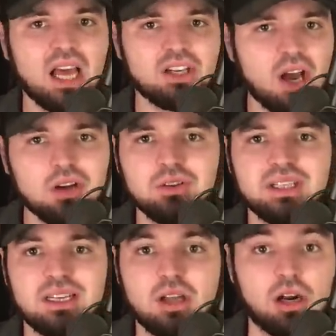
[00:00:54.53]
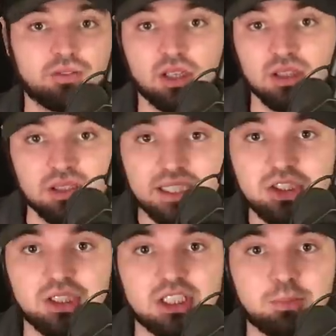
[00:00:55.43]
not only a lot of
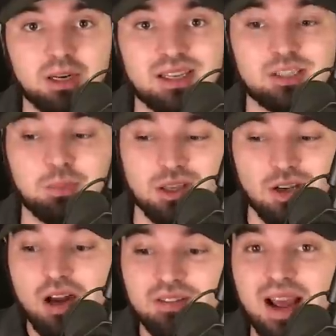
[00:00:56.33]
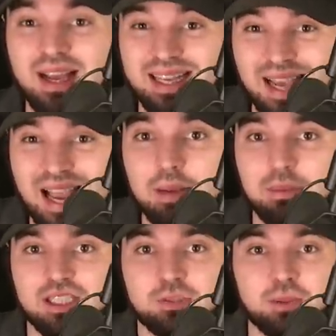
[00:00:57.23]
collegiate experience, but a lot of game
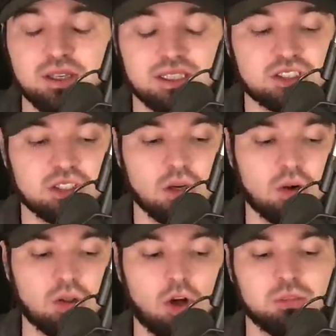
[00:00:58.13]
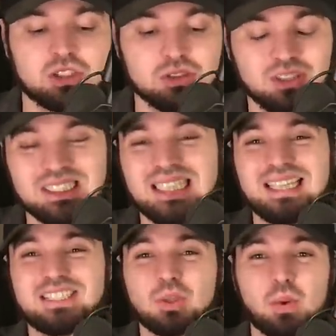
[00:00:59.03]
experience to the Oklahoma Sooners, and
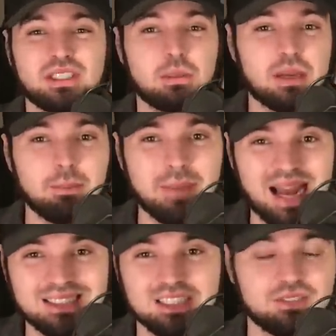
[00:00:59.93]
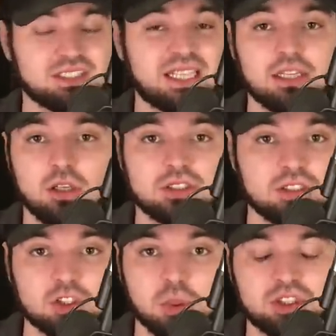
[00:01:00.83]
that's going to be massive as they look to
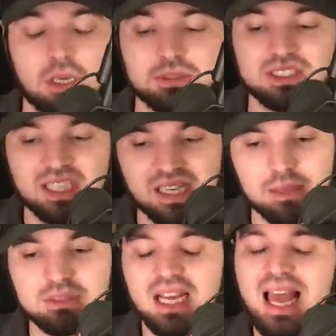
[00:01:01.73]
switch up schemes.